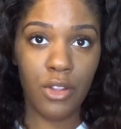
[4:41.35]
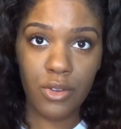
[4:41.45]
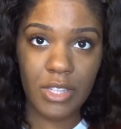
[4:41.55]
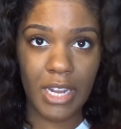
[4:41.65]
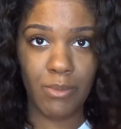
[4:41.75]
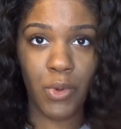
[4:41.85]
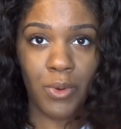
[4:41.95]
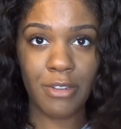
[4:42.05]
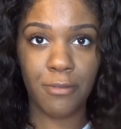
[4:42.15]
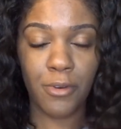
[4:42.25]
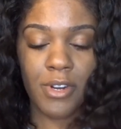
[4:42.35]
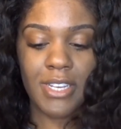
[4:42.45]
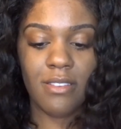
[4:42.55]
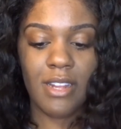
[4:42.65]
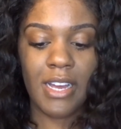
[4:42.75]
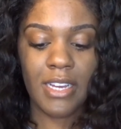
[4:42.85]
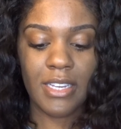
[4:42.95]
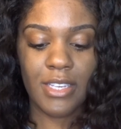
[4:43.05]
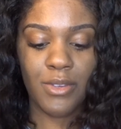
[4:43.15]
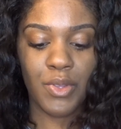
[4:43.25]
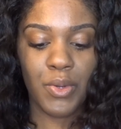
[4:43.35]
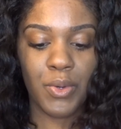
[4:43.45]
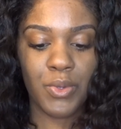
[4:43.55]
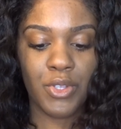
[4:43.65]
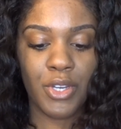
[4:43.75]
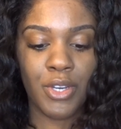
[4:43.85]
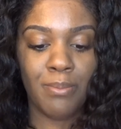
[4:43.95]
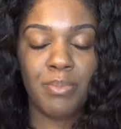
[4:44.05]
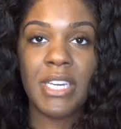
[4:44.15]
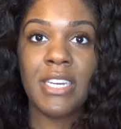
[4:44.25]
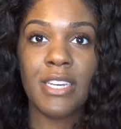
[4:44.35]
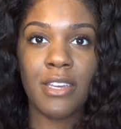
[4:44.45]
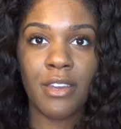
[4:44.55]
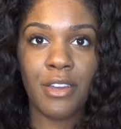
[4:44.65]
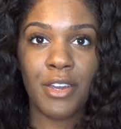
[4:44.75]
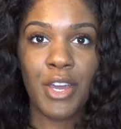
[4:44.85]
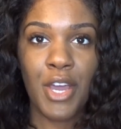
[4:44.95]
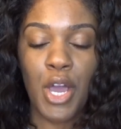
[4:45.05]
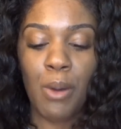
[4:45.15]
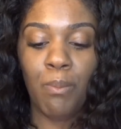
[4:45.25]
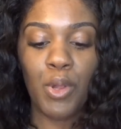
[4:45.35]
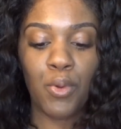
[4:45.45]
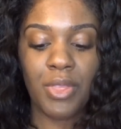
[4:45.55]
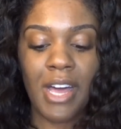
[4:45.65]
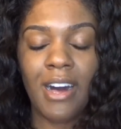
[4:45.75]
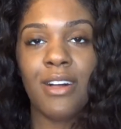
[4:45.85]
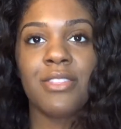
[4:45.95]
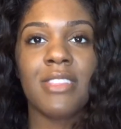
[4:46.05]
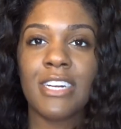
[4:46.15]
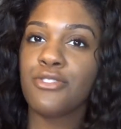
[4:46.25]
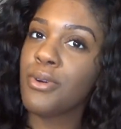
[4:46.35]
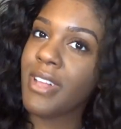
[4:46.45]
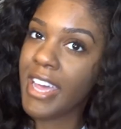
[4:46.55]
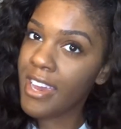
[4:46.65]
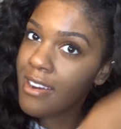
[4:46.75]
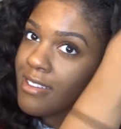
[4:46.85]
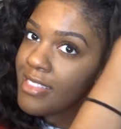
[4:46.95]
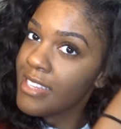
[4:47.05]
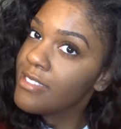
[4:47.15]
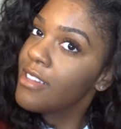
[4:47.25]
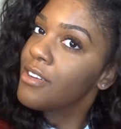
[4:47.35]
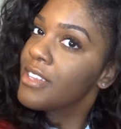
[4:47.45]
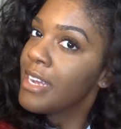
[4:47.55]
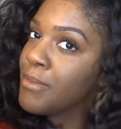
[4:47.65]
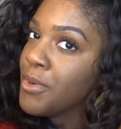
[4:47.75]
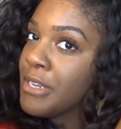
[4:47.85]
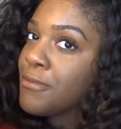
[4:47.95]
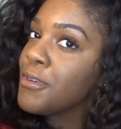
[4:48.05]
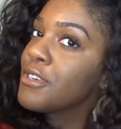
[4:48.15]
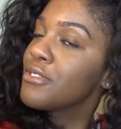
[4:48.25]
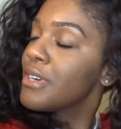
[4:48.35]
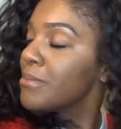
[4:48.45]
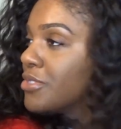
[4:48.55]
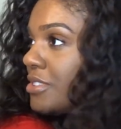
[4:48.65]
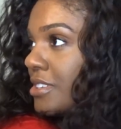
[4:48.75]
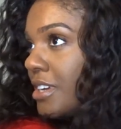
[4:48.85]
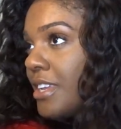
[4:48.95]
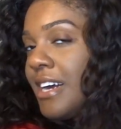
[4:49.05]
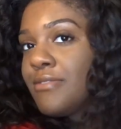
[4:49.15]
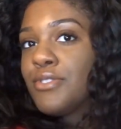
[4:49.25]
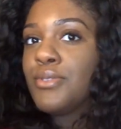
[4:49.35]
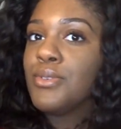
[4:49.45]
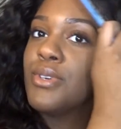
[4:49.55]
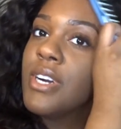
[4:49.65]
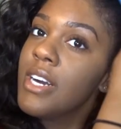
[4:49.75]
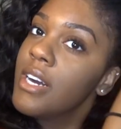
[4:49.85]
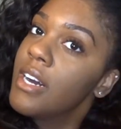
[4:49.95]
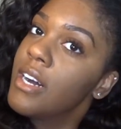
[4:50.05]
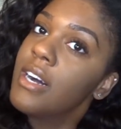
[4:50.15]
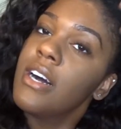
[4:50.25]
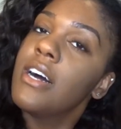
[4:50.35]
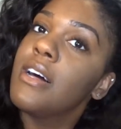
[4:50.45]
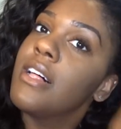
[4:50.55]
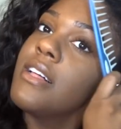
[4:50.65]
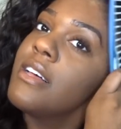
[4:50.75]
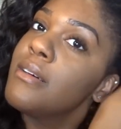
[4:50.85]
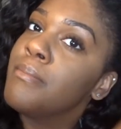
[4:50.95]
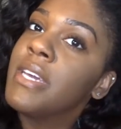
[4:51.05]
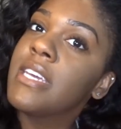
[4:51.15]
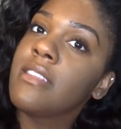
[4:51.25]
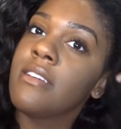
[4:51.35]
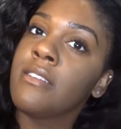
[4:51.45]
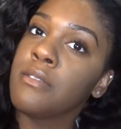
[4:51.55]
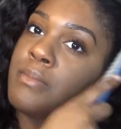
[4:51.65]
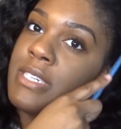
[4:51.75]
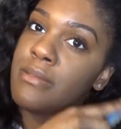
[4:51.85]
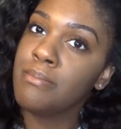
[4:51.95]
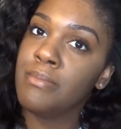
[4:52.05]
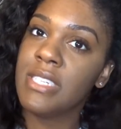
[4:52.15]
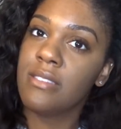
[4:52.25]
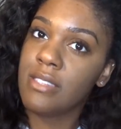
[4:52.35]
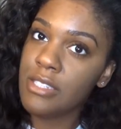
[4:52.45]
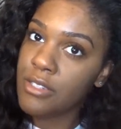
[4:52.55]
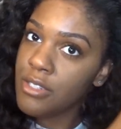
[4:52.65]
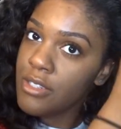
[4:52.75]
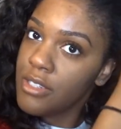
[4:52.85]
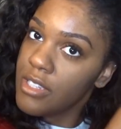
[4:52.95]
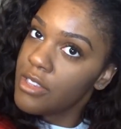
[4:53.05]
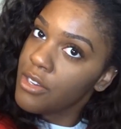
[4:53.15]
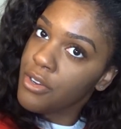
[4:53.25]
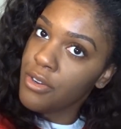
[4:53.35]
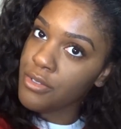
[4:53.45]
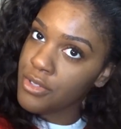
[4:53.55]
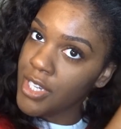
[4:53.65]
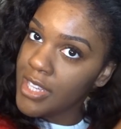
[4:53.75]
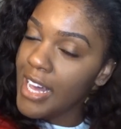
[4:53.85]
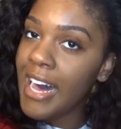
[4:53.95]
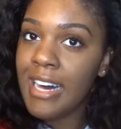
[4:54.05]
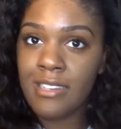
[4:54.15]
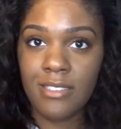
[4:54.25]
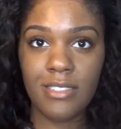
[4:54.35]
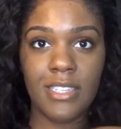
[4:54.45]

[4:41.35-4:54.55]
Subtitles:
look that I'm going for is like, you know, the big blown out natural hair. That's the look that I'm going for, so I'm just gonna have to make it a little bit messier, the curls not as